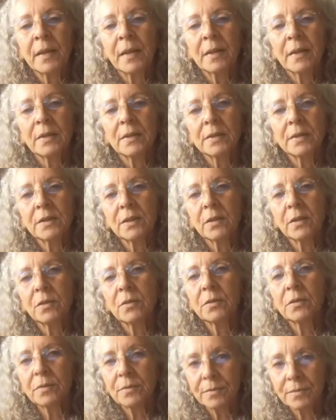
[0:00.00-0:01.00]

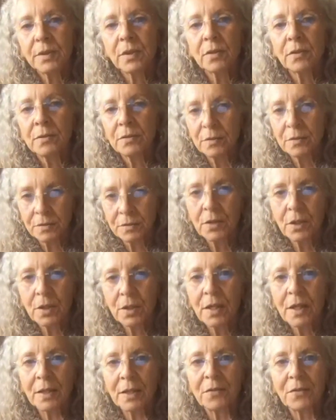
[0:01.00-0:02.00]
so
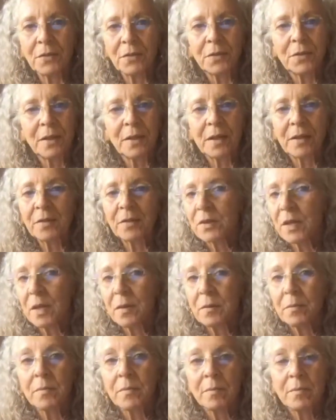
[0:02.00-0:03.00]
cooking the food, I'd say
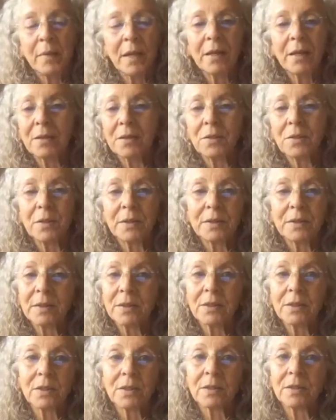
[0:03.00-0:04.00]
make the
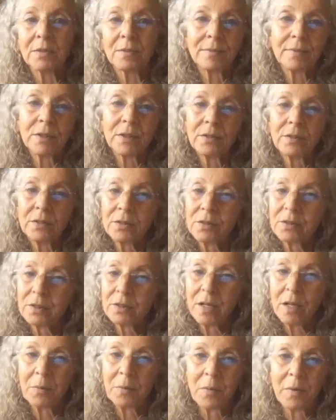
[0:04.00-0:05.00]
transition. You
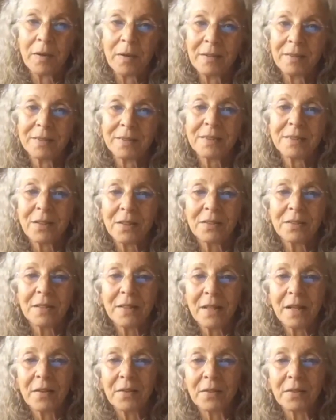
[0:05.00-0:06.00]
stop one and start
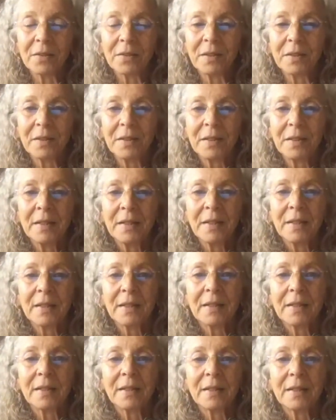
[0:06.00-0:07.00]
the other.
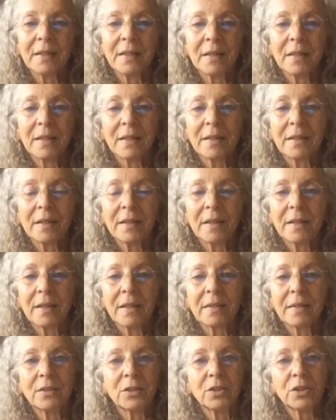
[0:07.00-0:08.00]
And
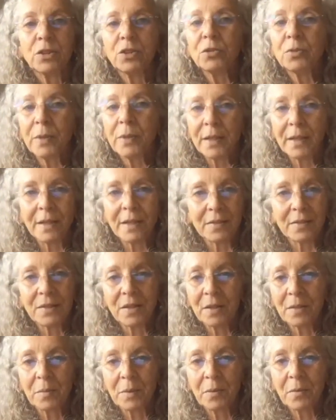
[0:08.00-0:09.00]
the chewing is going
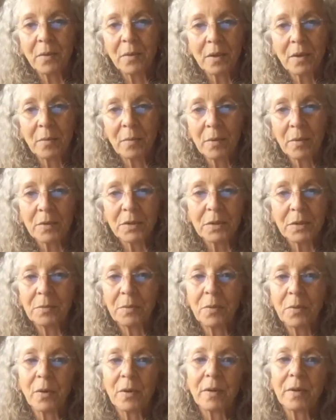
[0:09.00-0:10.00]
to be one of the most
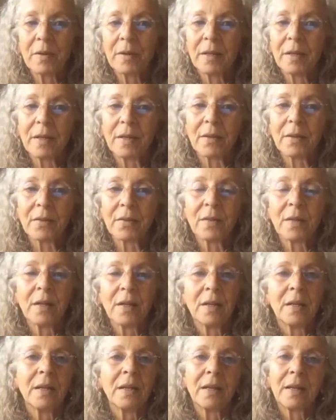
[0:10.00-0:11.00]
important things.
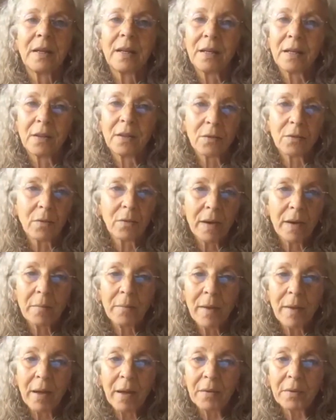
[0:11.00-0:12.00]
Eating the right
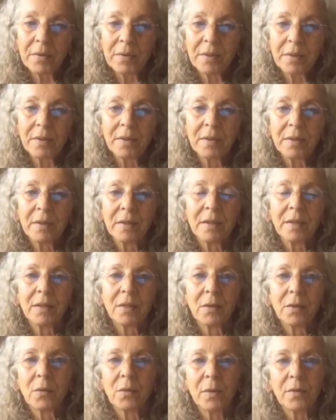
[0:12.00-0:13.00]
amount, you
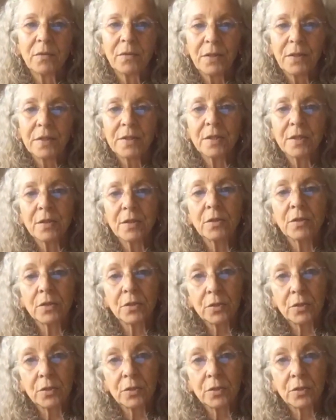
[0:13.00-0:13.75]
know, what fits in your two